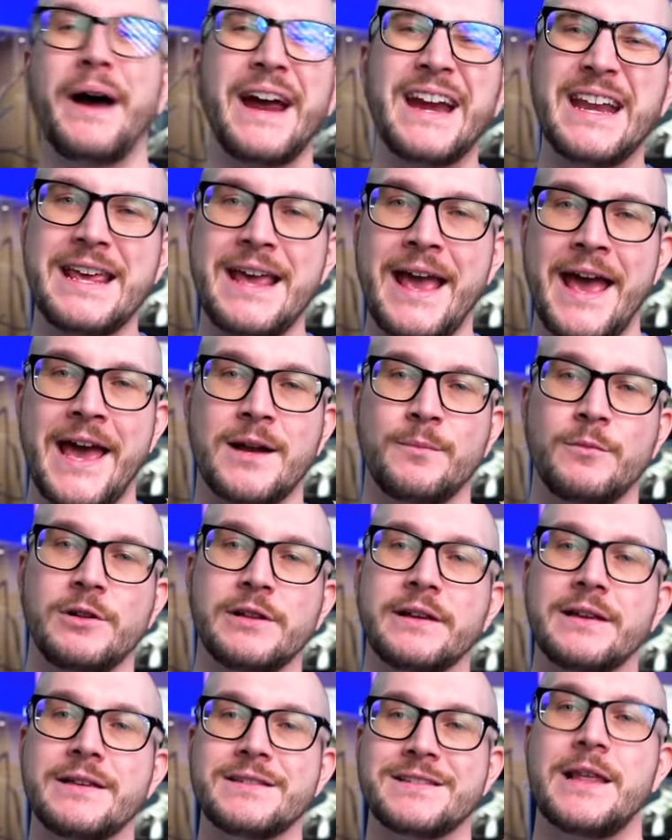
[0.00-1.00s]
bitey
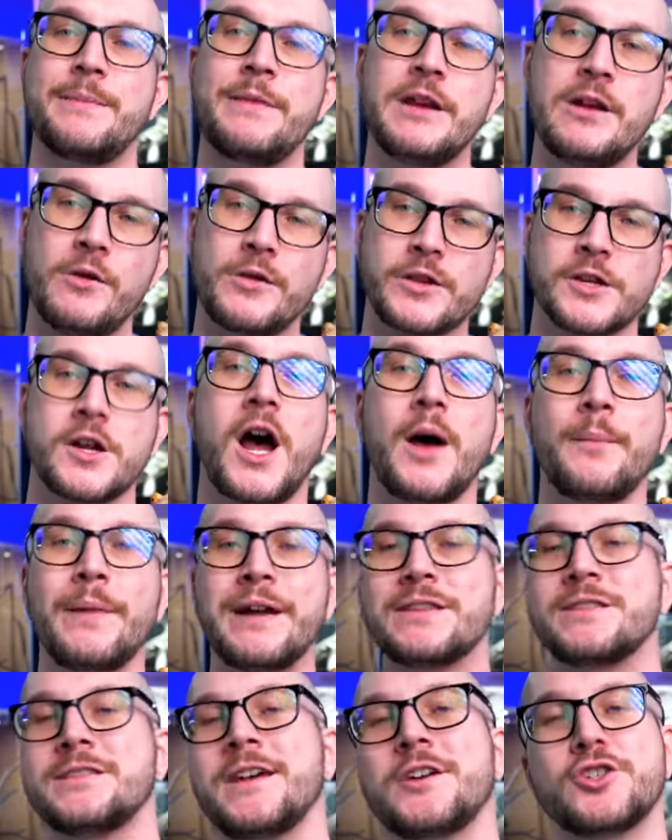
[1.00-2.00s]
animal is? Let me know in the
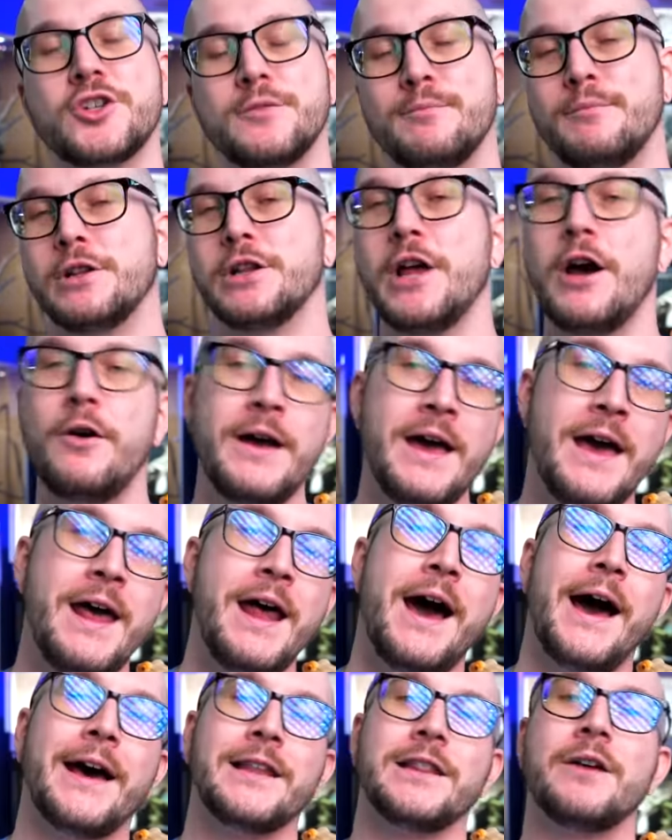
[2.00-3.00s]
comments section below.
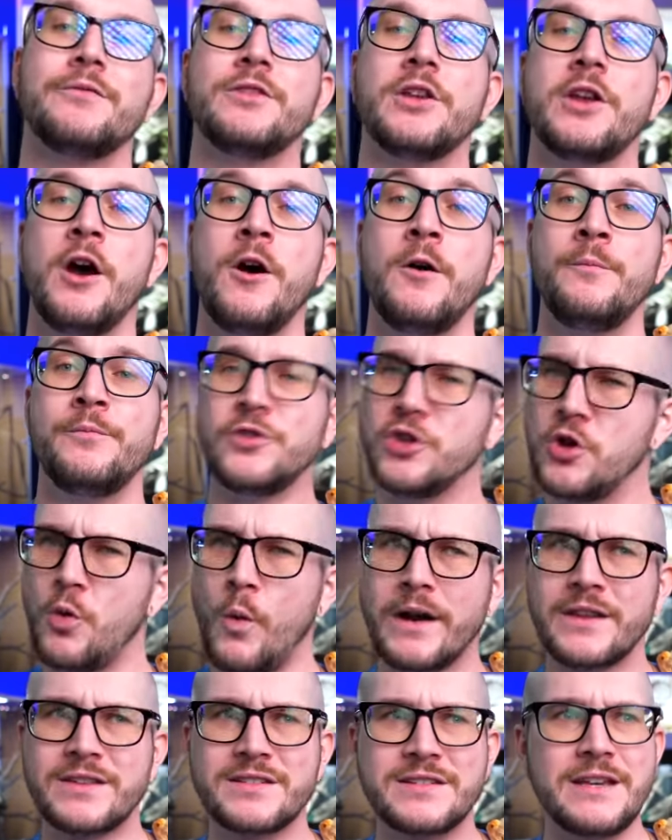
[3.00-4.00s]
I'd love to know. Do you
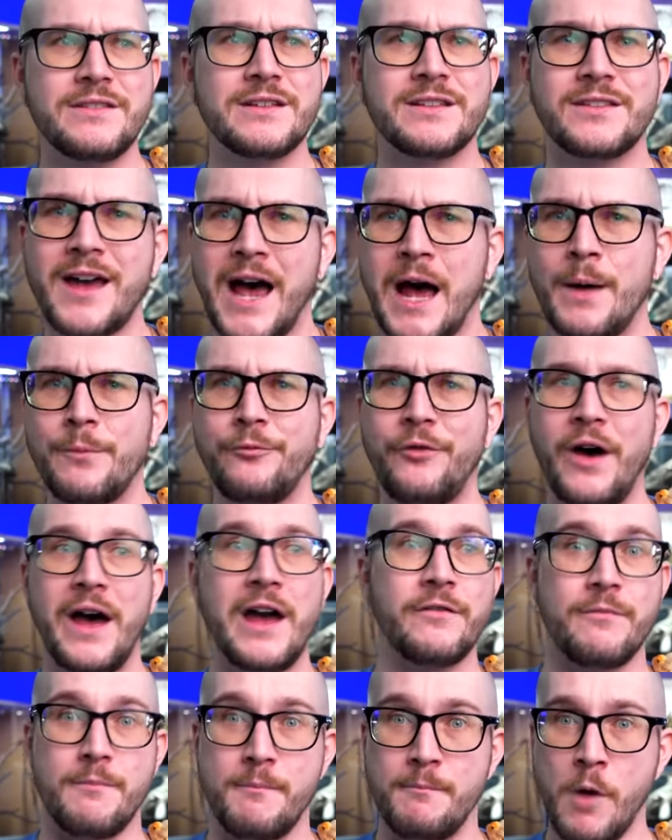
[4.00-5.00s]
want to see the top
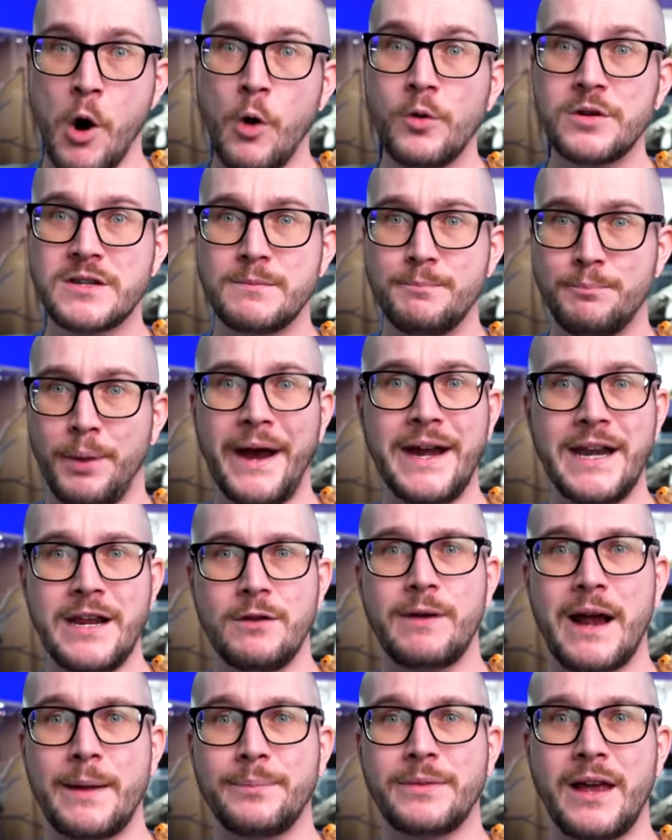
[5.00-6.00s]
five most
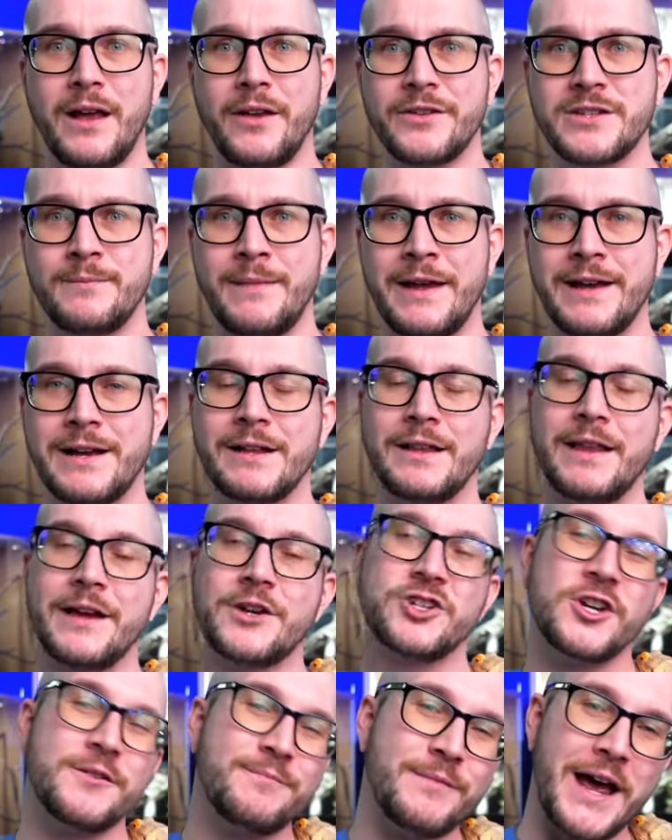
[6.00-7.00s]
bitey reptiles in my
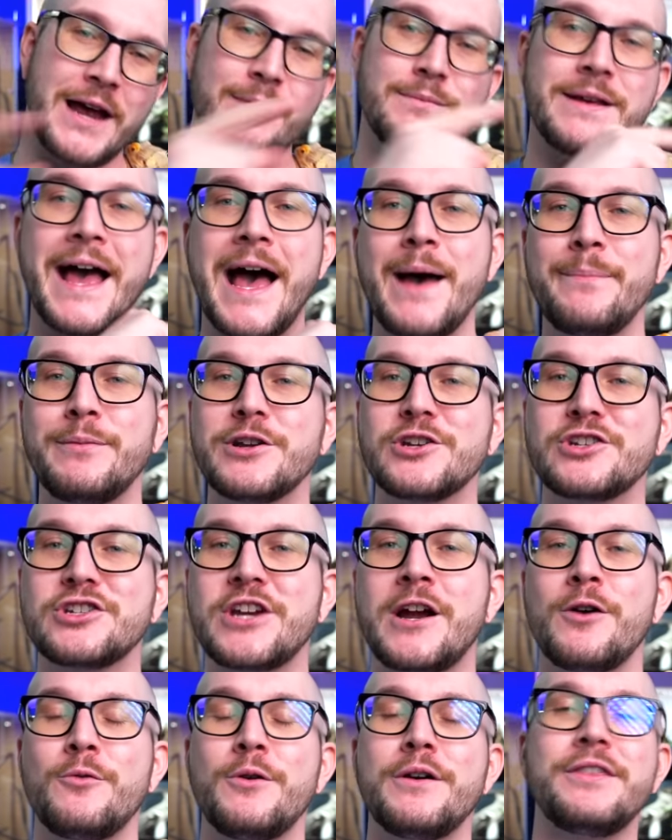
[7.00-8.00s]
collection? I'd be happy to
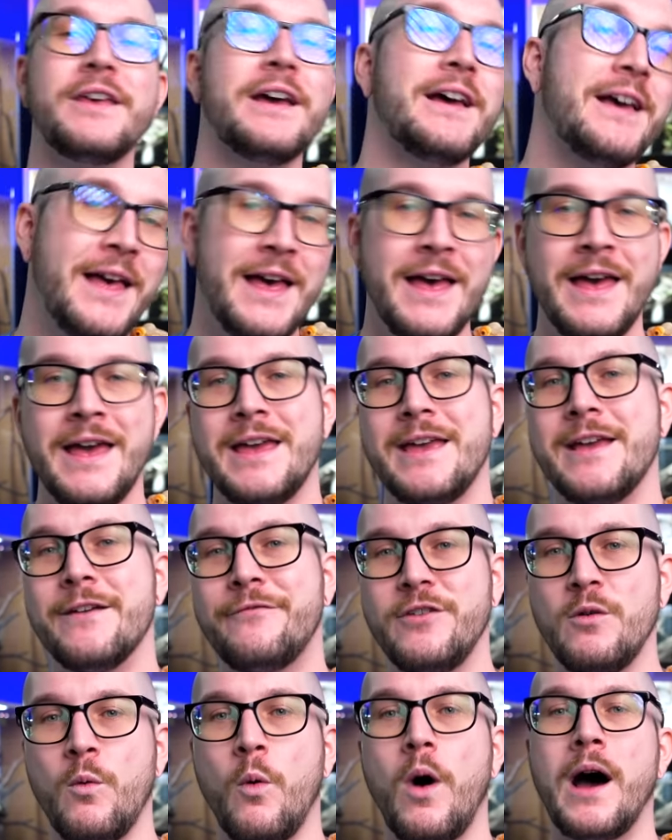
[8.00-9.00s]
share it with you
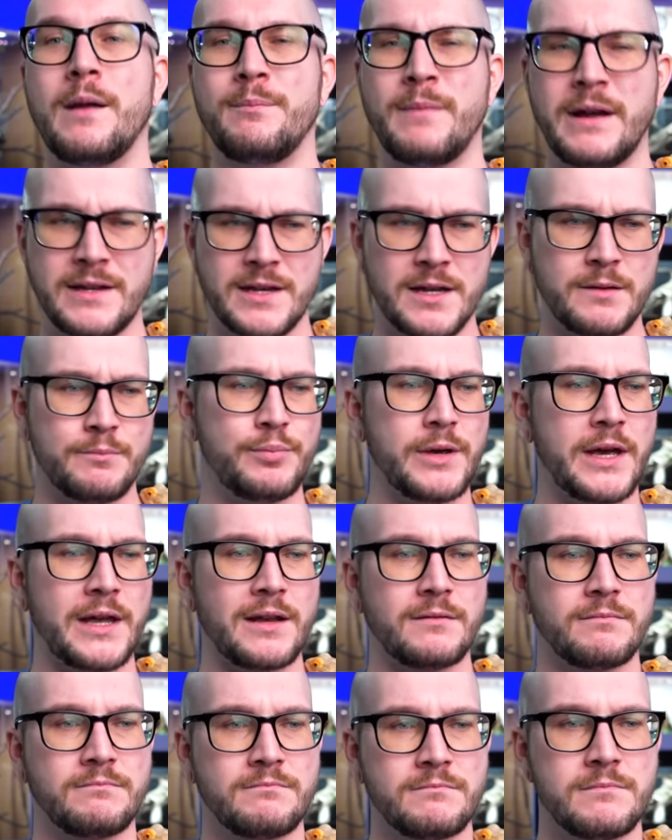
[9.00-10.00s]
if you want. Might get
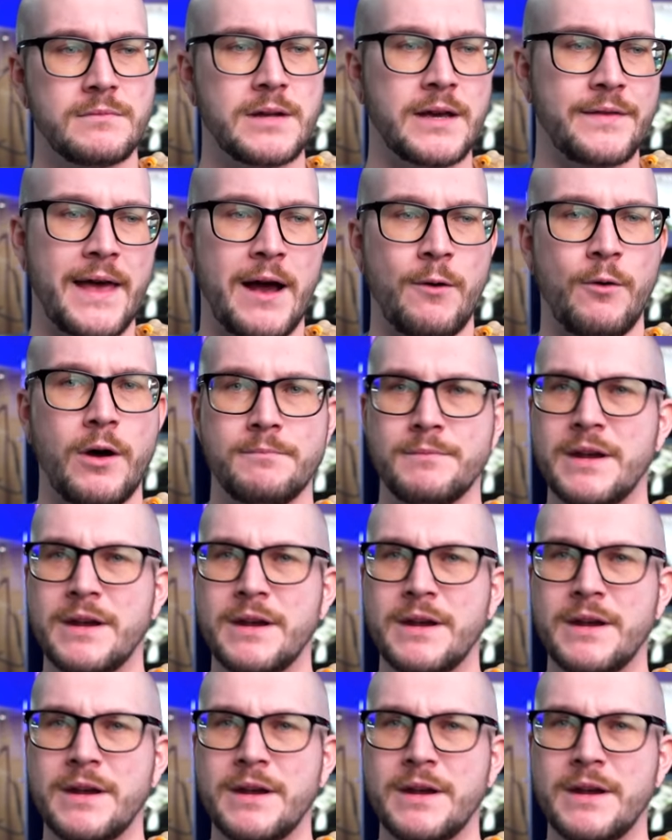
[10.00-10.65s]
bit in that one.